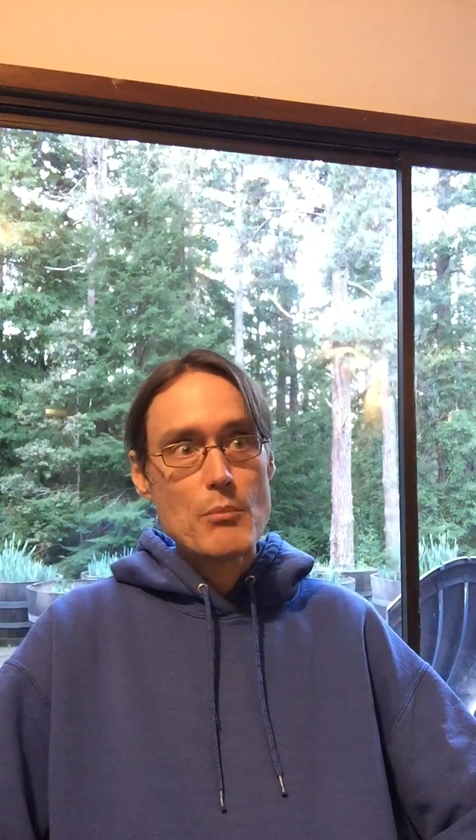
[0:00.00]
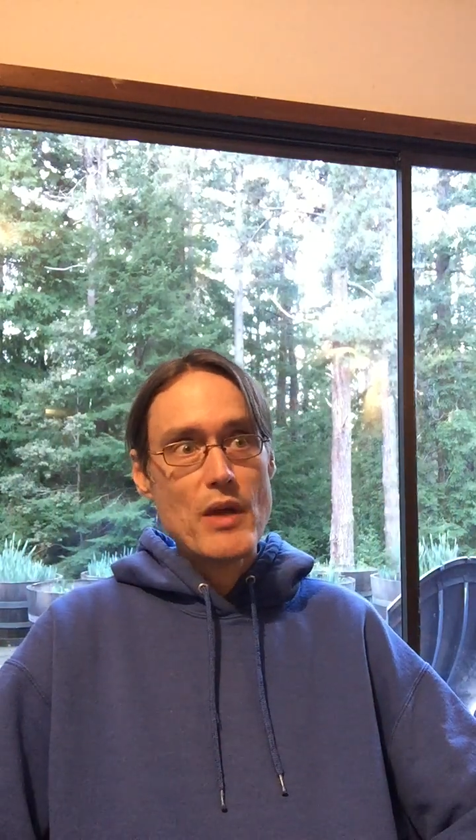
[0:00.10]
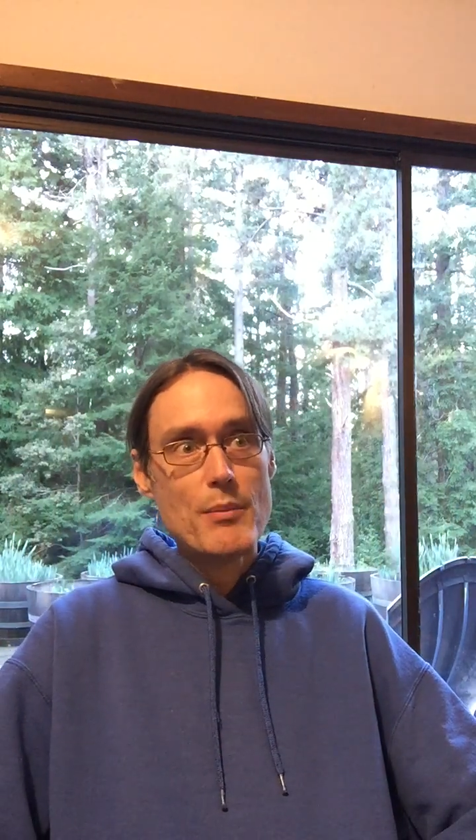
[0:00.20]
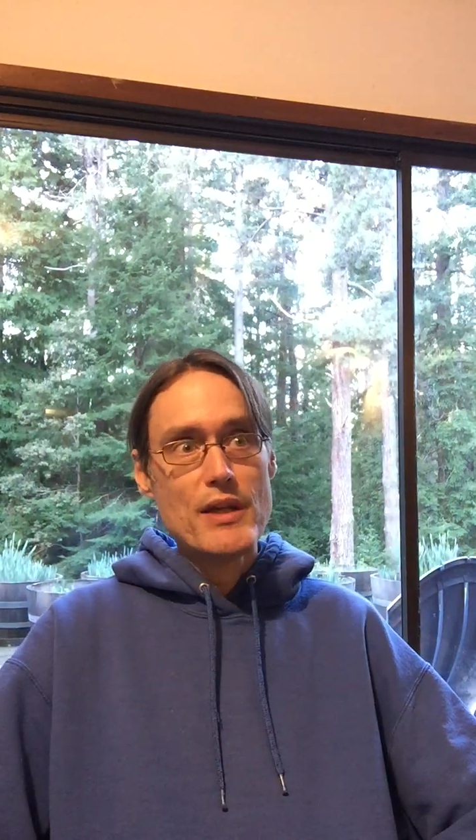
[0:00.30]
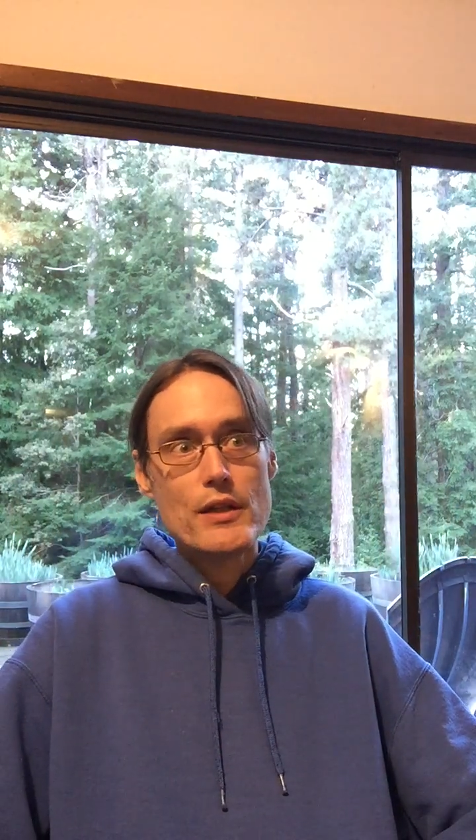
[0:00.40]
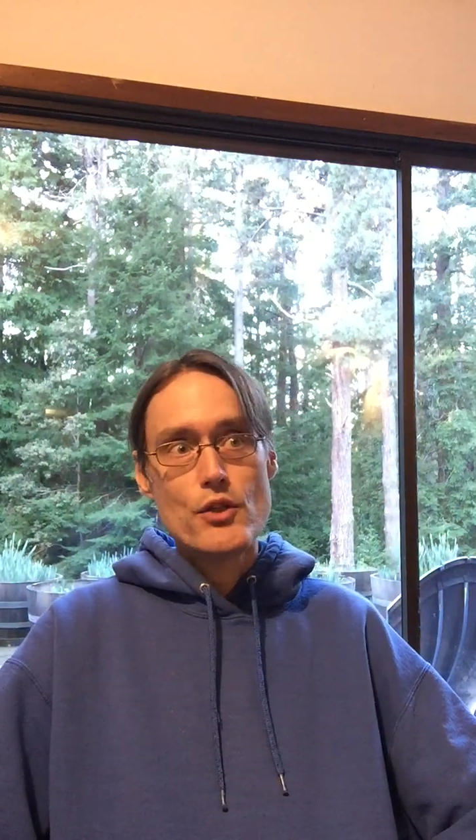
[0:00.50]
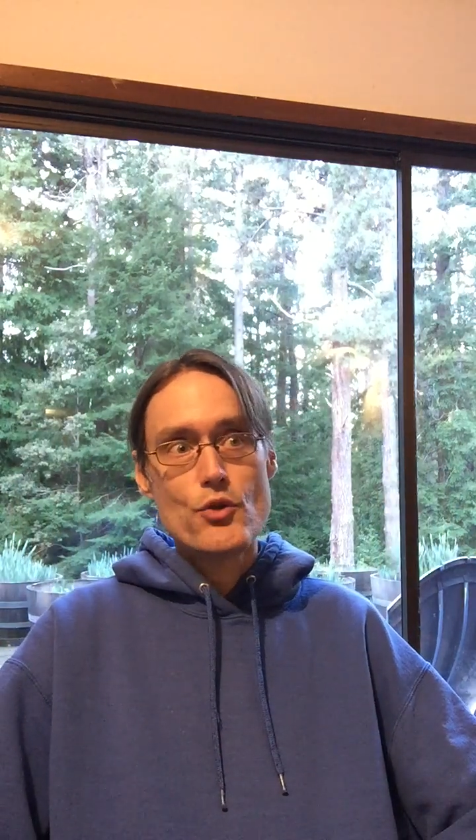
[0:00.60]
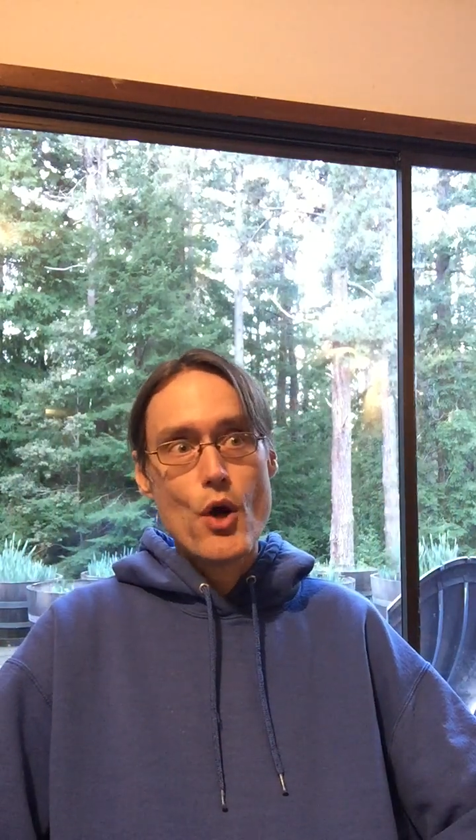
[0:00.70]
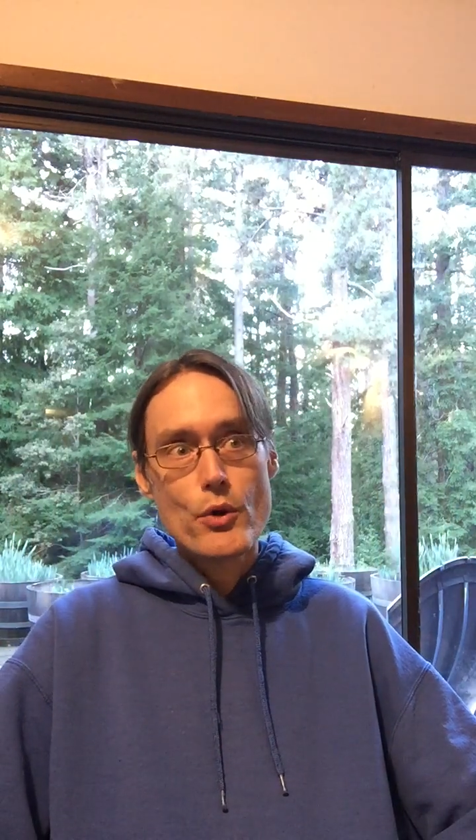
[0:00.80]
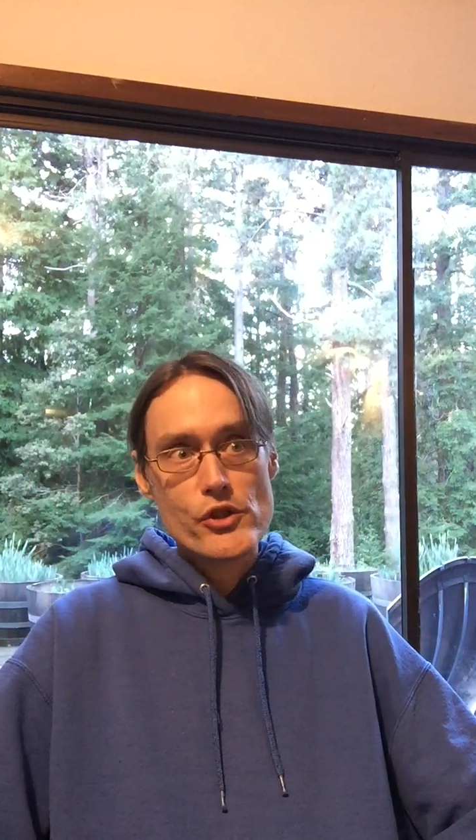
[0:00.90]
Maybe you
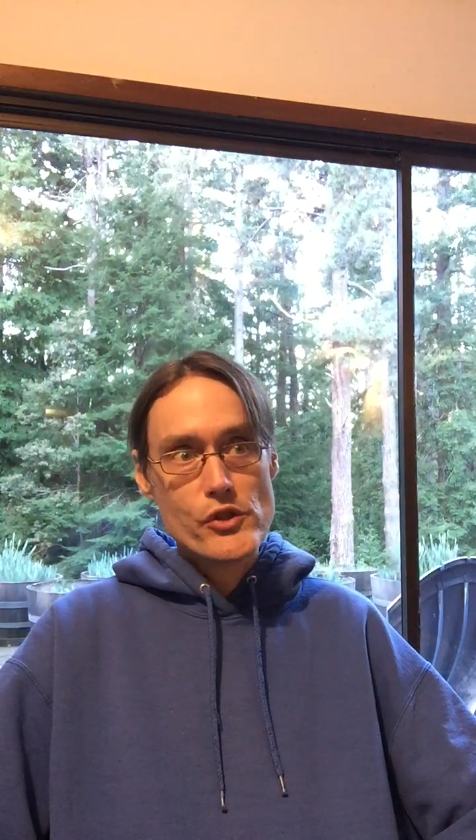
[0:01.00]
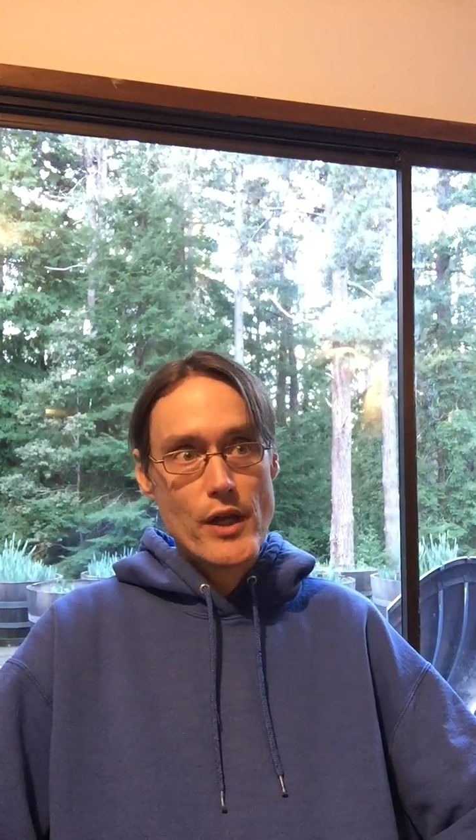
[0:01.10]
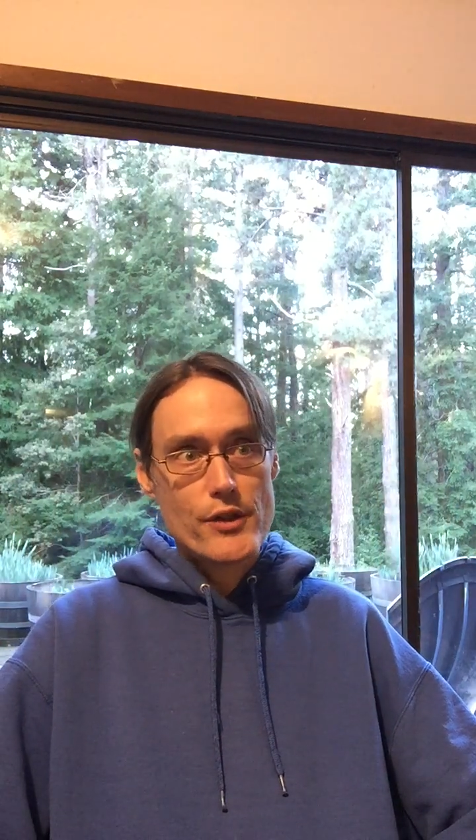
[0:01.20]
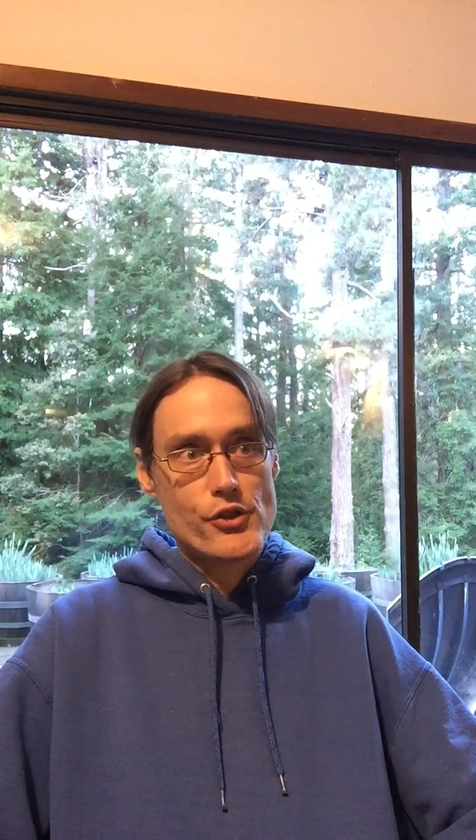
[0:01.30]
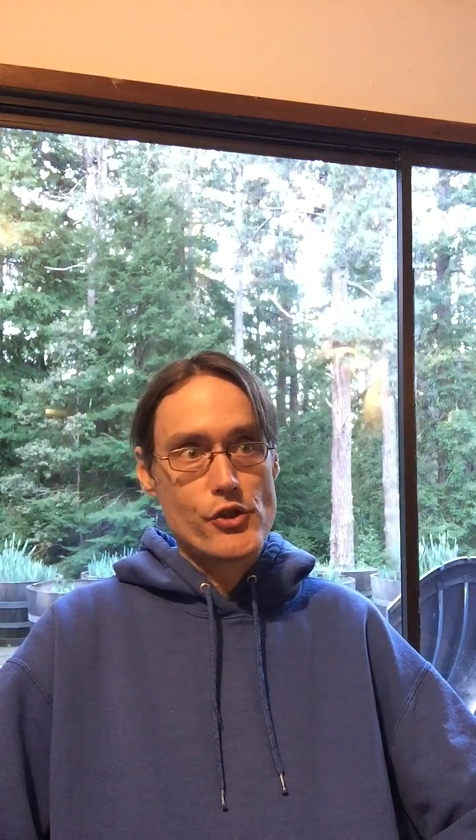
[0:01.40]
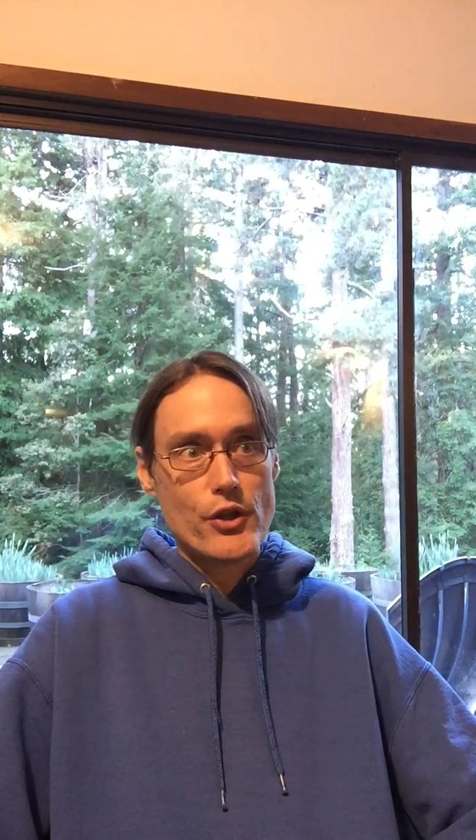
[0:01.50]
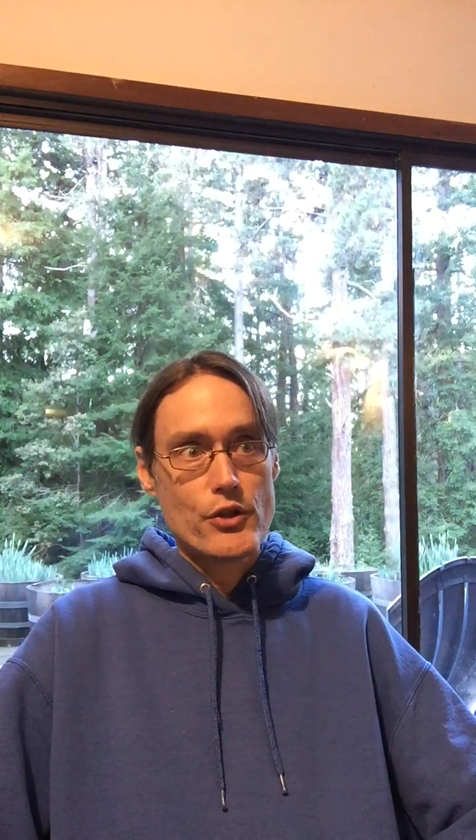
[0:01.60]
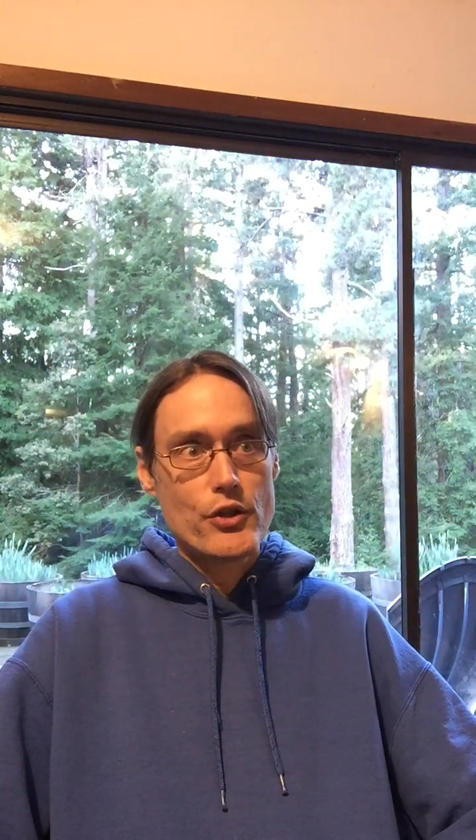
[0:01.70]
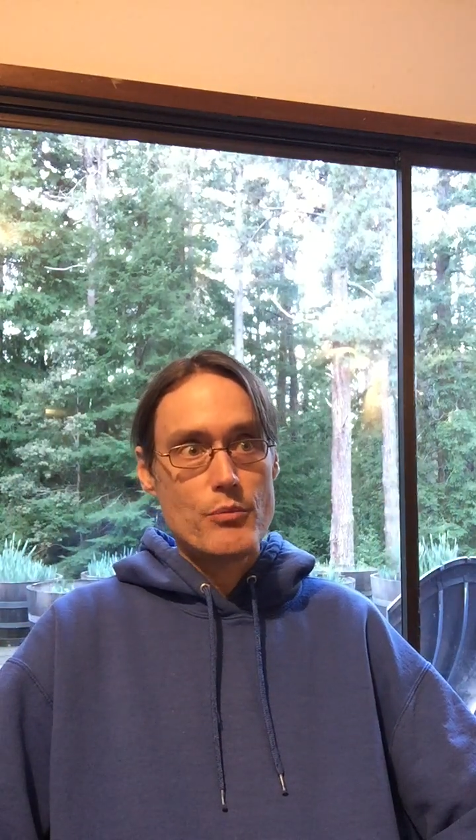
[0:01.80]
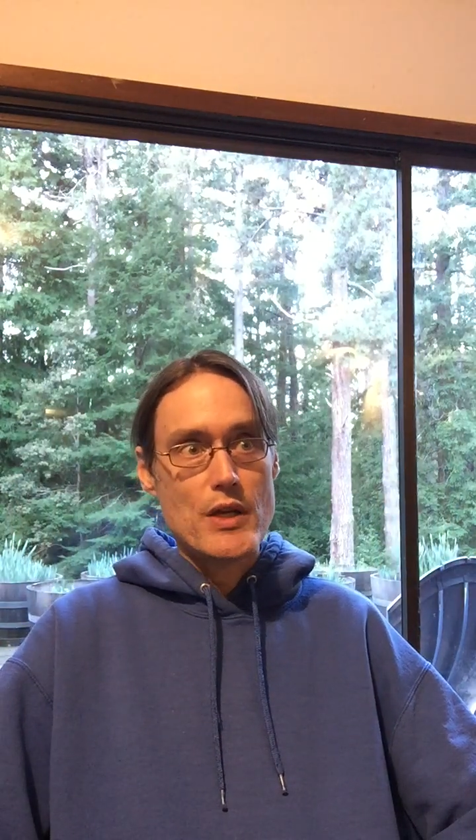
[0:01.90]
know it's not a
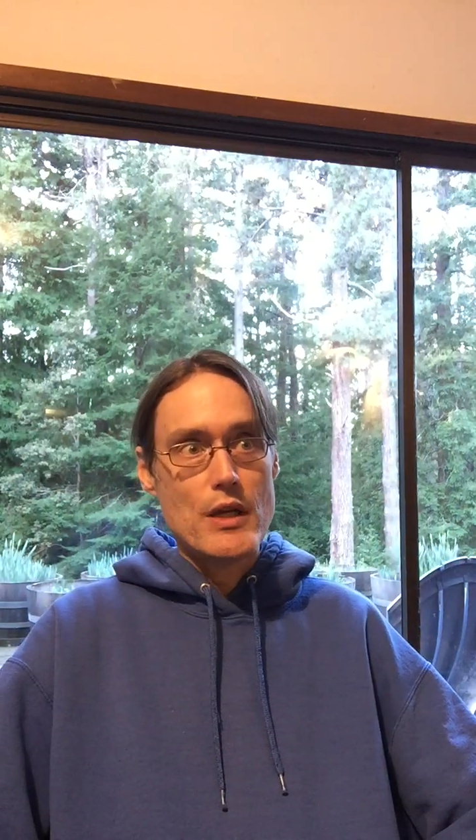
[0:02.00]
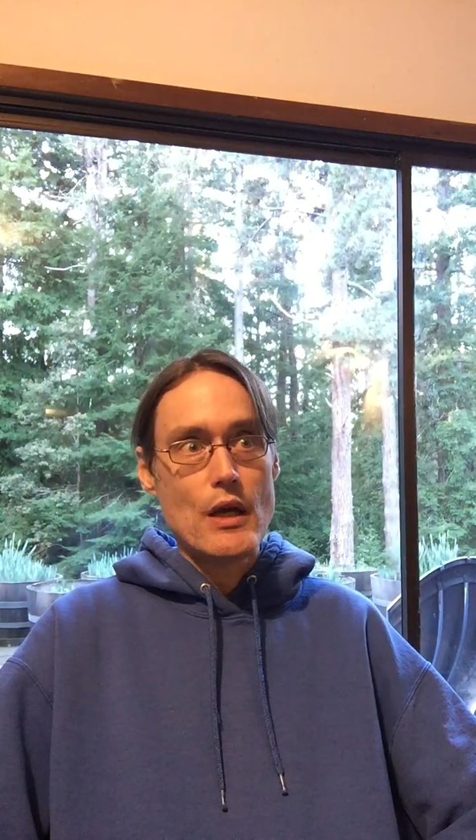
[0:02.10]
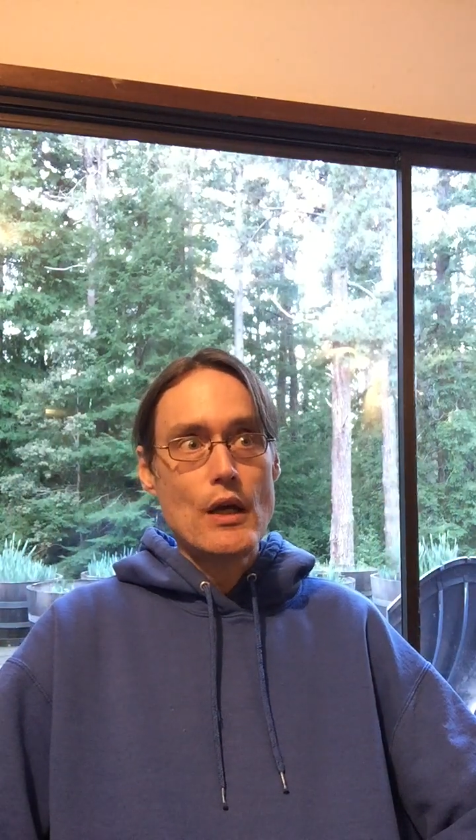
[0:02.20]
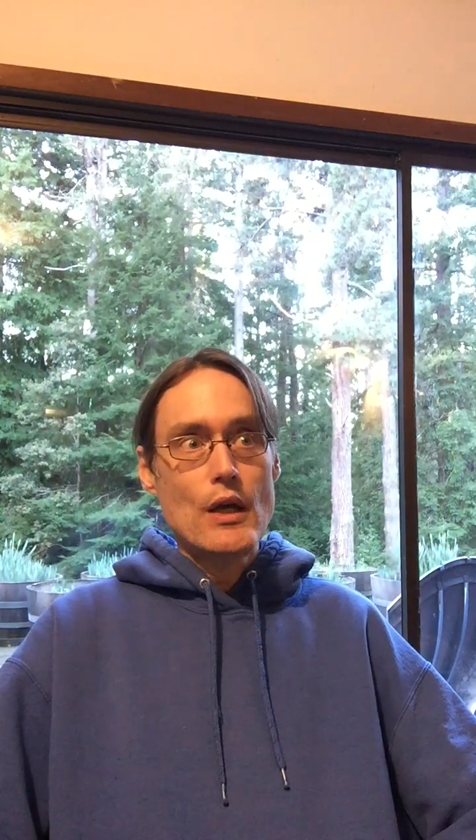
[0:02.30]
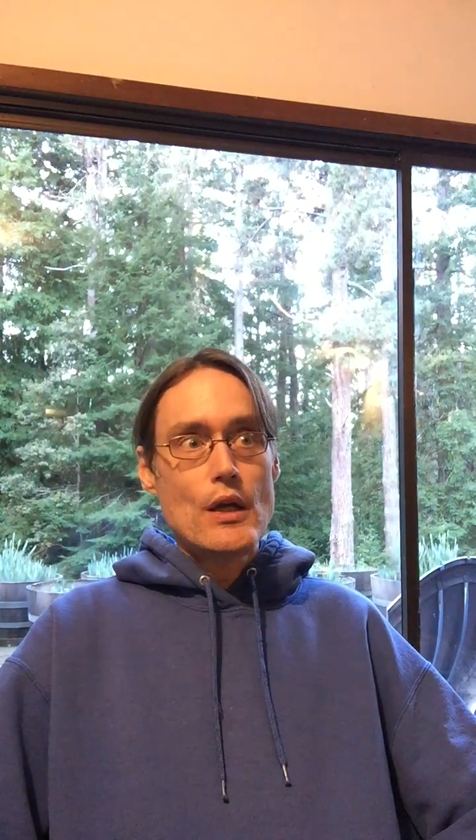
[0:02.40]
son could be,